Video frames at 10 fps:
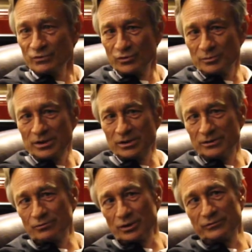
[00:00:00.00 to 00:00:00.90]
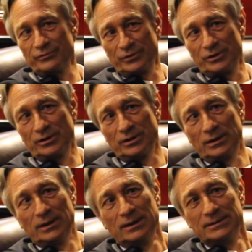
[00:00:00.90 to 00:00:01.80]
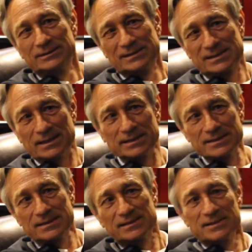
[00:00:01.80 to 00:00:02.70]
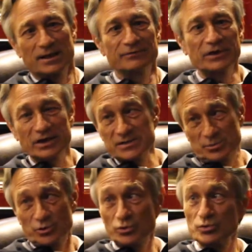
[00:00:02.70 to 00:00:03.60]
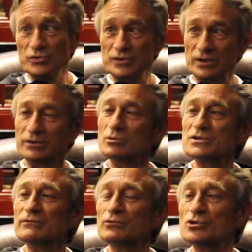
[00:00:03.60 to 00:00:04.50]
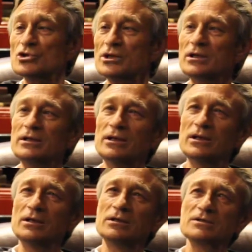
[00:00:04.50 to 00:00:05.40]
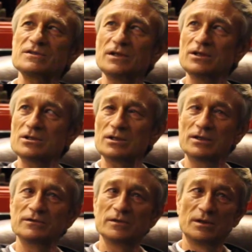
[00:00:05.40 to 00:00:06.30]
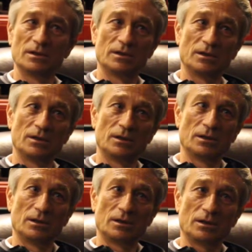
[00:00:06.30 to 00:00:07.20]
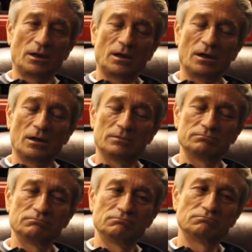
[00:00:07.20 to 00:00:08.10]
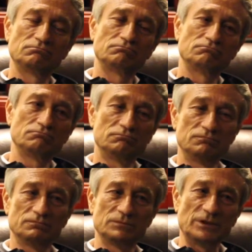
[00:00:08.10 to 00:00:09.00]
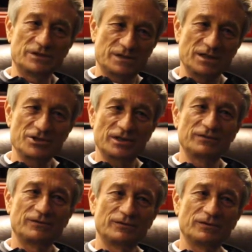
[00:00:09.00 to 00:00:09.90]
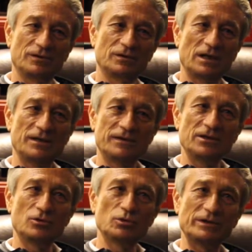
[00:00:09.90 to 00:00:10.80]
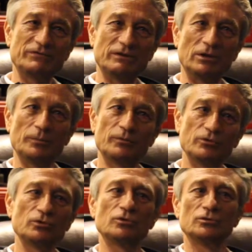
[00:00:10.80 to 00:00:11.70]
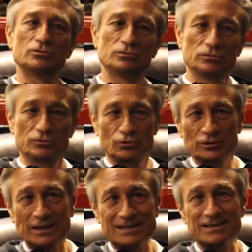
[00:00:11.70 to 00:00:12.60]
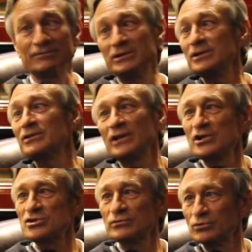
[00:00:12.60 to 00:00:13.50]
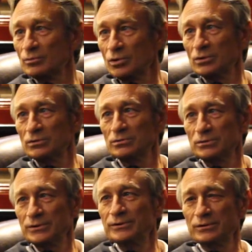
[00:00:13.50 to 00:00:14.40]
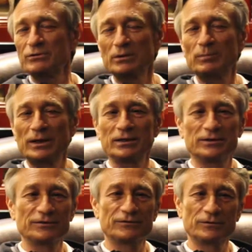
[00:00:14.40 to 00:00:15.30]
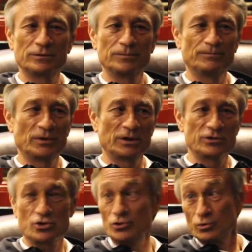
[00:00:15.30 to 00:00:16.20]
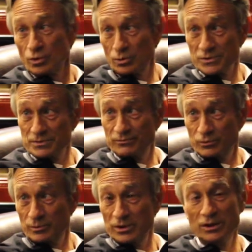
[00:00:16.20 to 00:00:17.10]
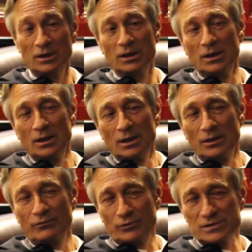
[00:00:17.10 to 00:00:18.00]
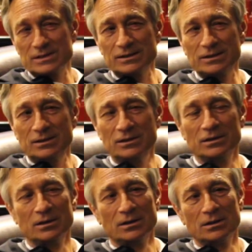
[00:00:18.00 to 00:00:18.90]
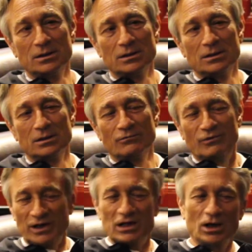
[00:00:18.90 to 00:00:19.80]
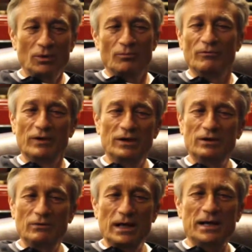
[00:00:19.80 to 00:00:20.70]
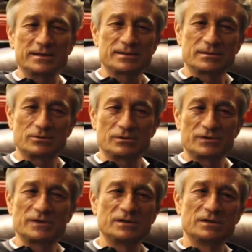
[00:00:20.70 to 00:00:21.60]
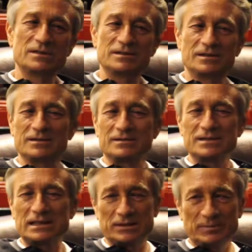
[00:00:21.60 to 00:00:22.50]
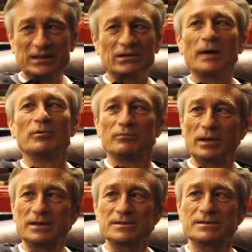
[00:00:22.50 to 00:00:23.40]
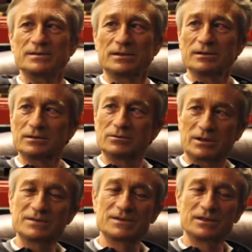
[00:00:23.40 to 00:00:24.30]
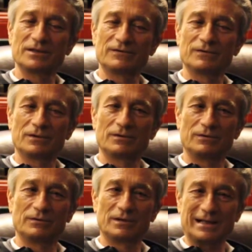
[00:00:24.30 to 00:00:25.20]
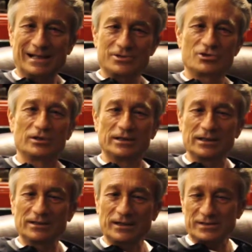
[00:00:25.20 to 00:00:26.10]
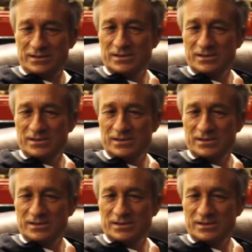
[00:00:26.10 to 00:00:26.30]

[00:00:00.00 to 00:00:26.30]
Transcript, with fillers: For me, that one of uh, the sons that South Africa has produced. Uh, he was unfortunately in a stage that, um, in a stage that uh, I think he could have developed to to the next level in international football. Uh, great player that uh, I enjoy to work with him. For me, firstly, very calm, very relaxed. You see, you see these are the big type of players. Uh, you can see that the culturally that has.